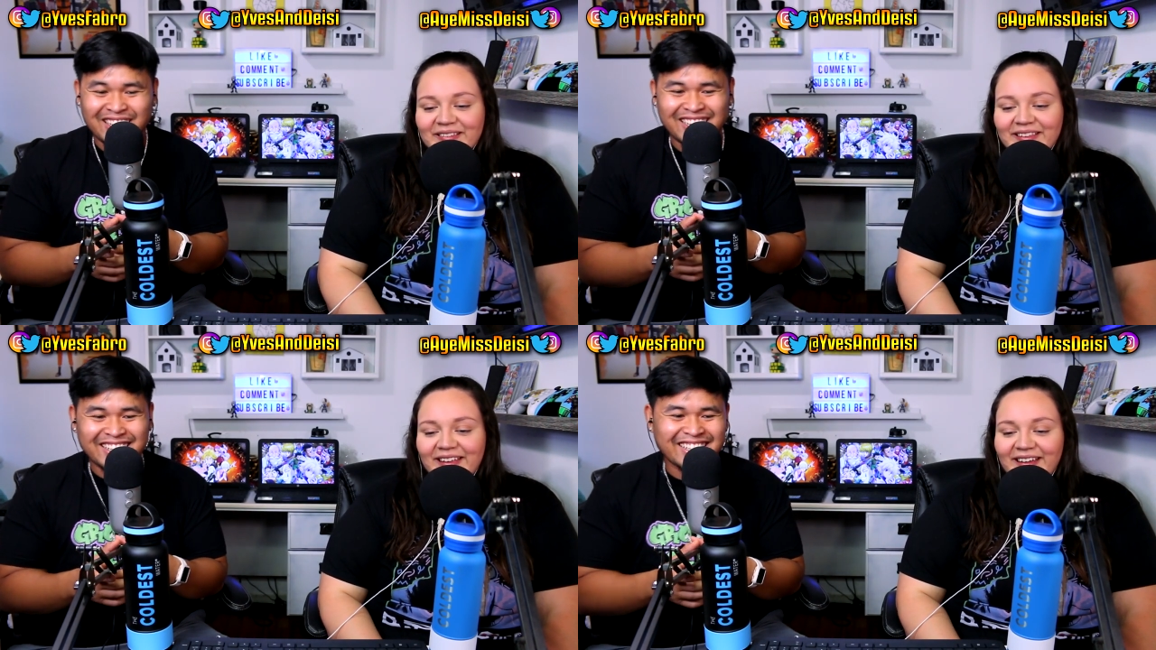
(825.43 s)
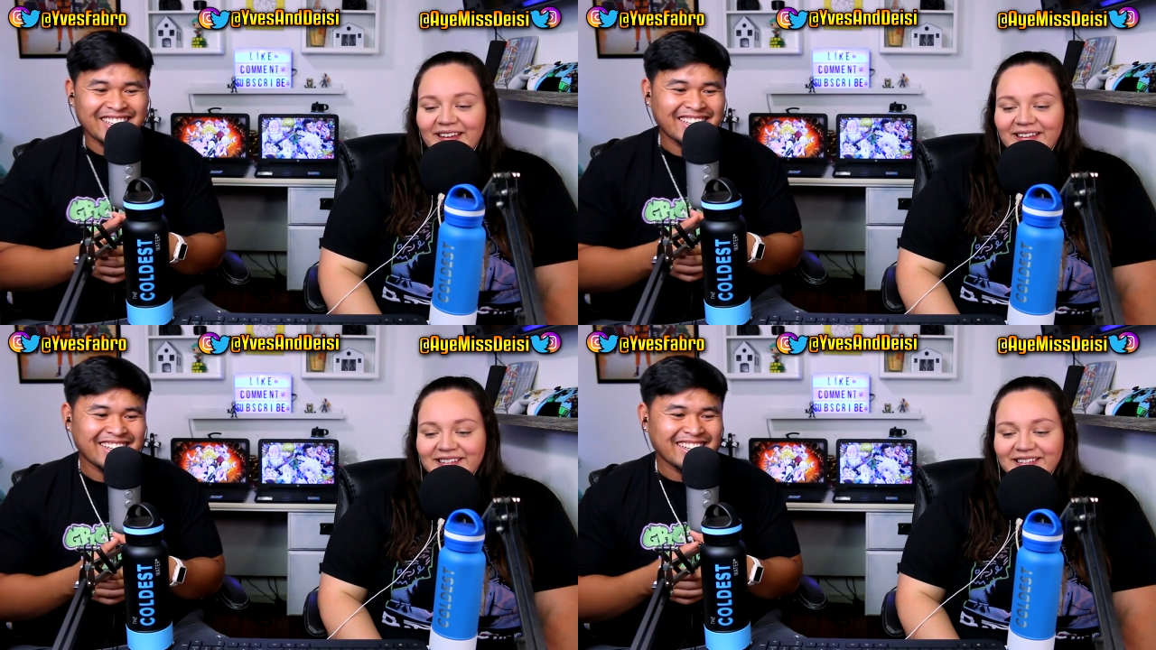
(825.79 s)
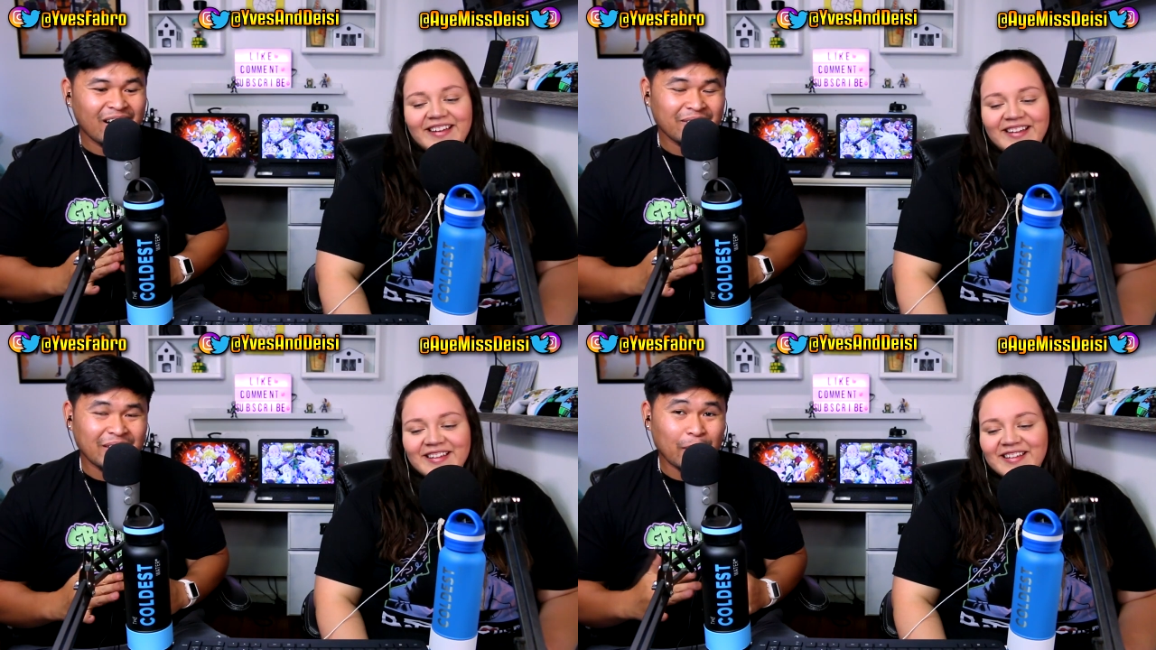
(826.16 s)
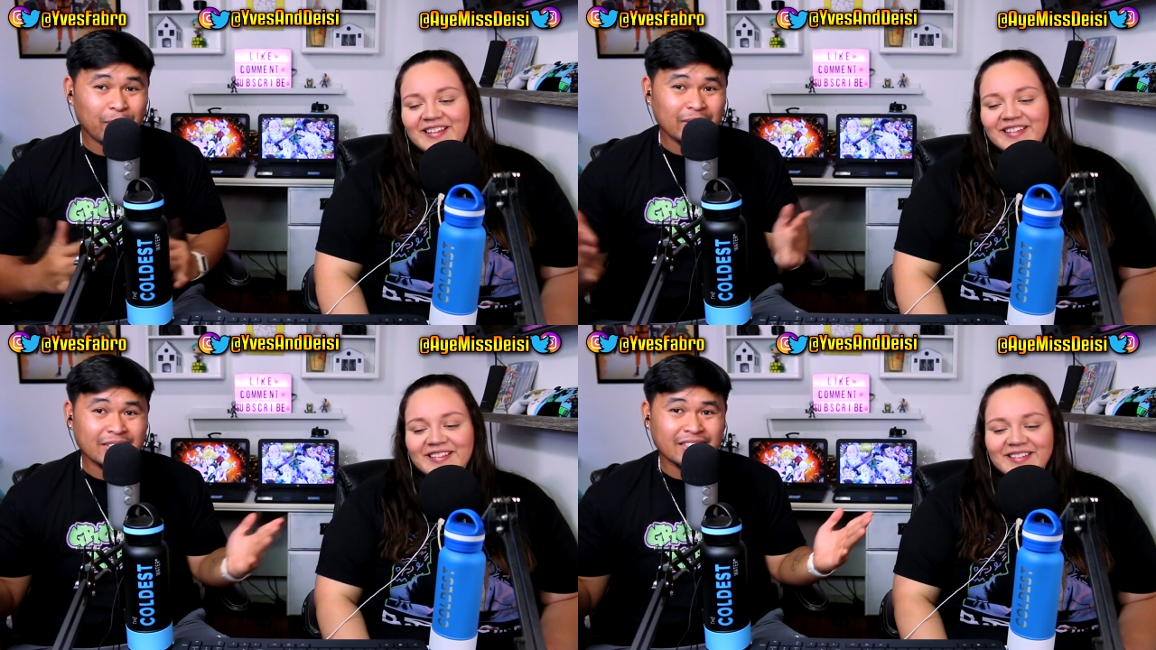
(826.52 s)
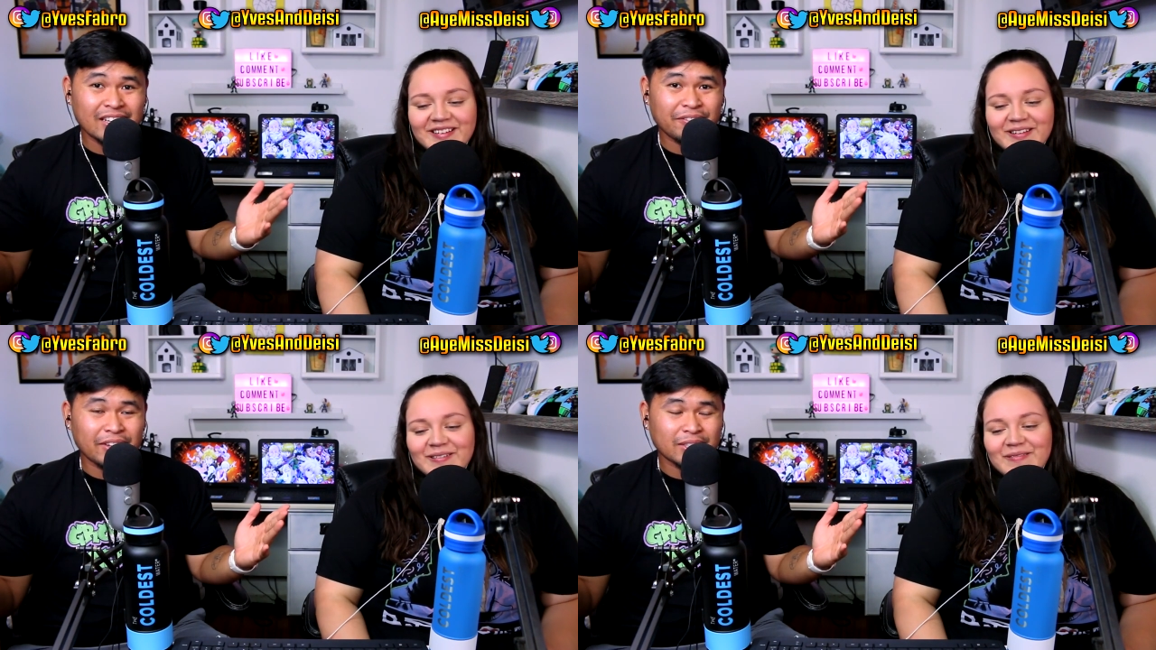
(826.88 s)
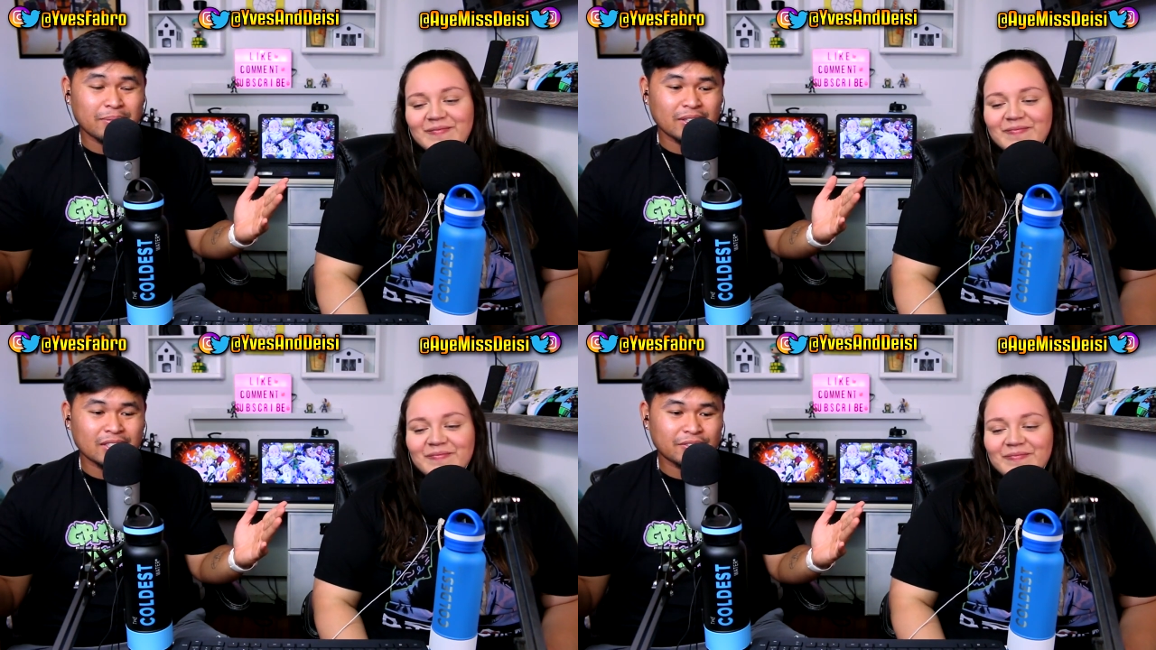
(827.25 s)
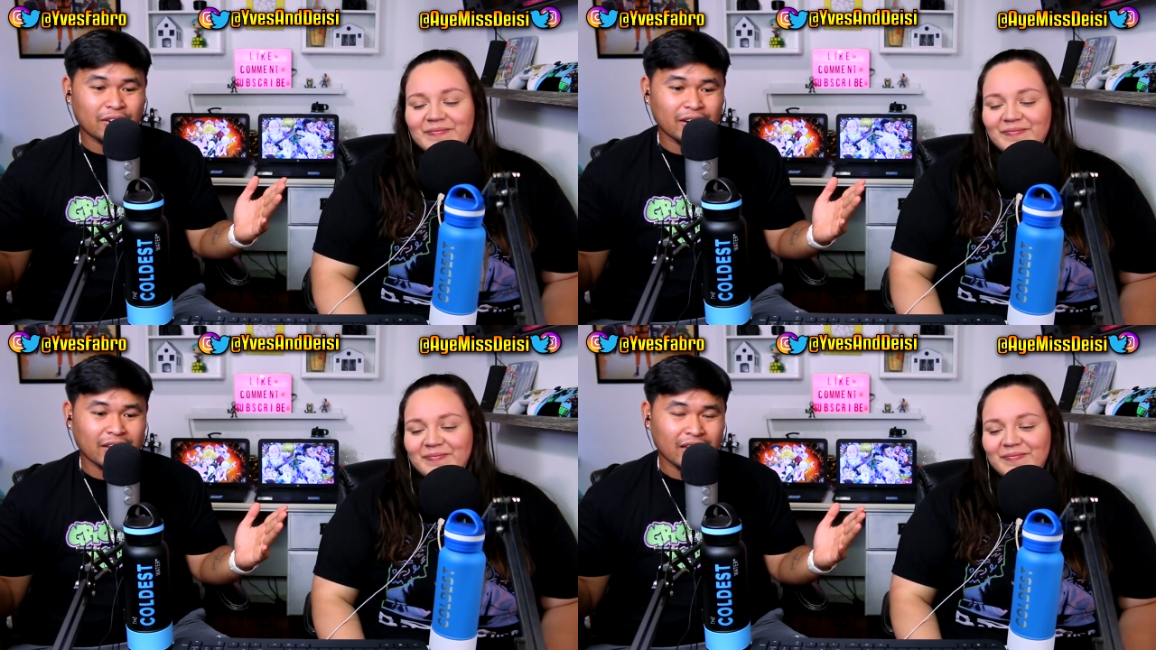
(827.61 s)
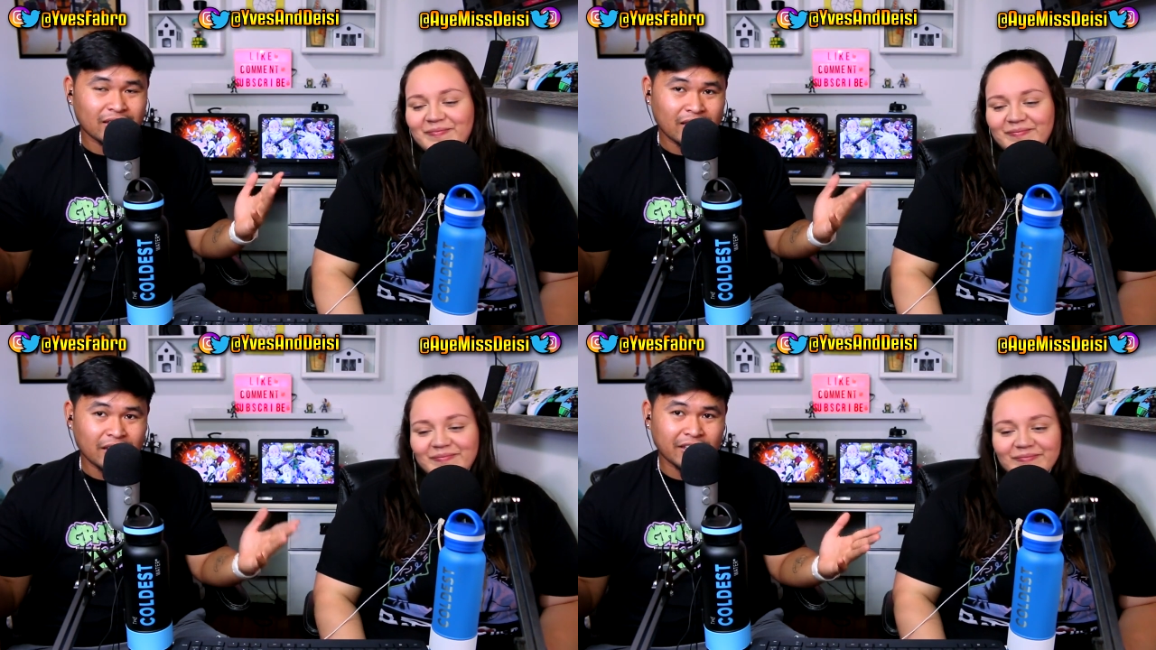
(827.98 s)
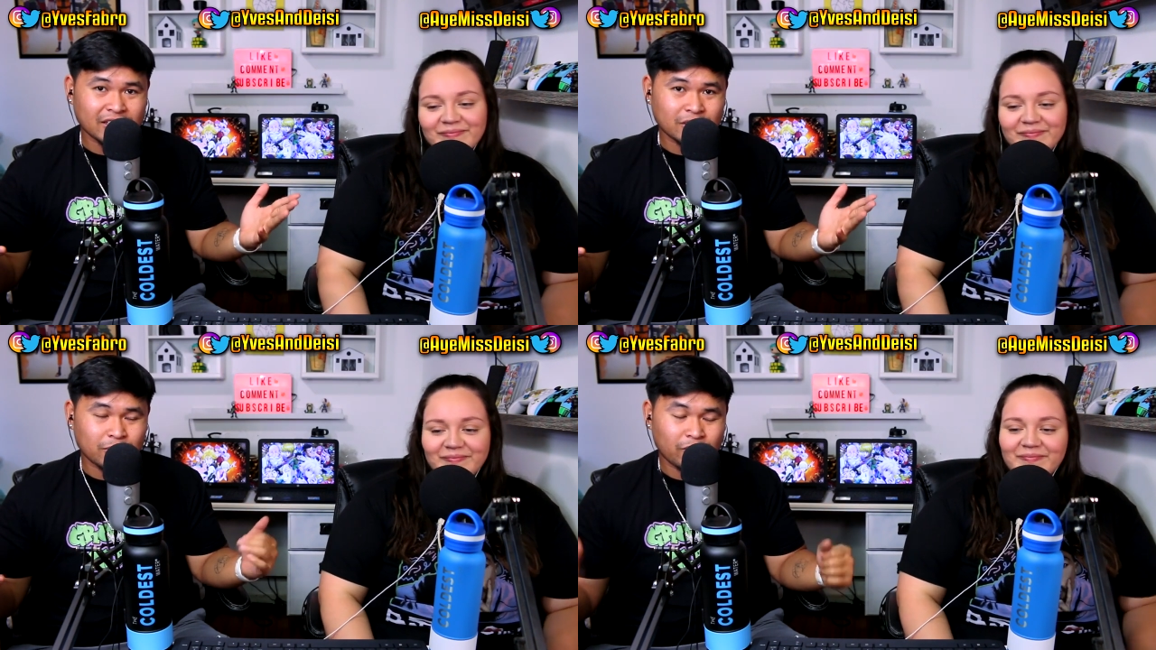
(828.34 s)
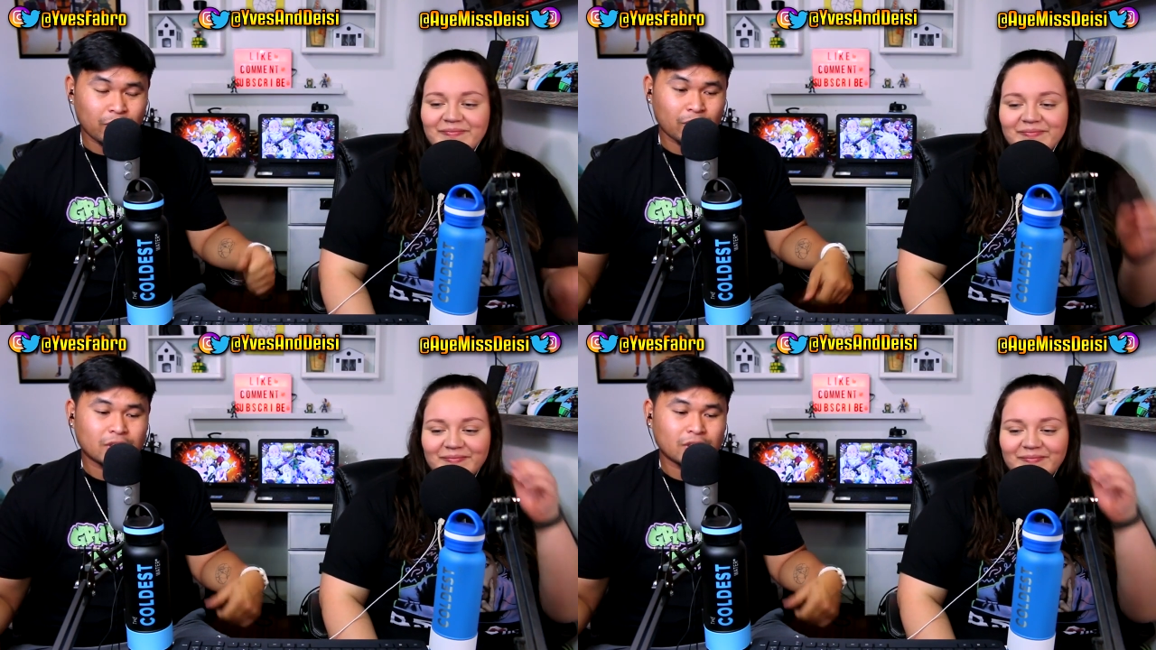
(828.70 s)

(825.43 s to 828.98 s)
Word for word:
Speaker 1: Yes. Um, that being said, if you guys made it this far again, thank you guys so much for,